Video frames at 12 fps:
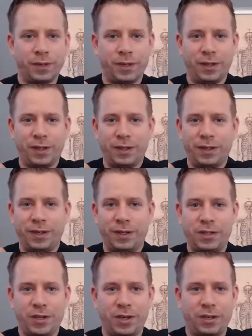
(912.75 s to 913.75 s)
Good. And
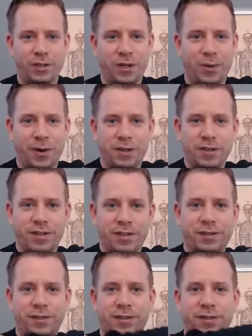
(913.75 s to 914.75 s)
then change
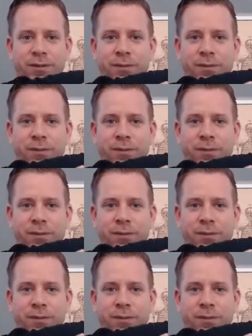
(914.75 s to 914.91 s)
directions.